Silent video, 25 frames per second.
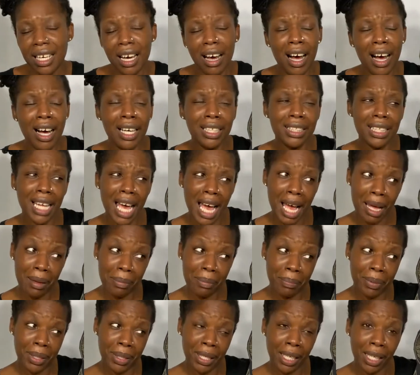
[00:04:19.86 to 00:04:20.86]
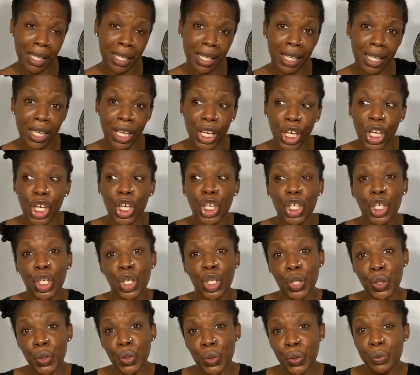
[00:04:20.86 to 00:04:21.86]
unhappy,
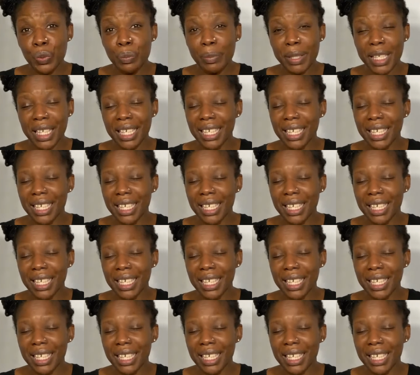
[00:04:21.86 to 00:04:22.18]
gloomy,